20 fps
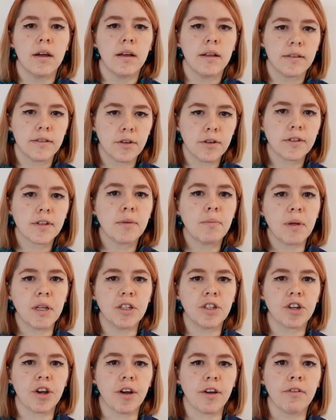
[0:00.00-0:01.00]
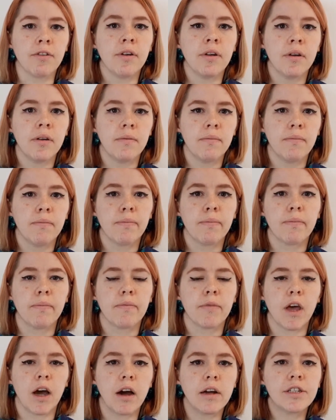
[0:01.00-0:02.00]
It's also been shown
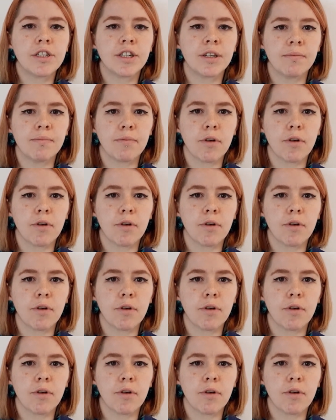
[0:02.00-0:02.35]
that hydrogen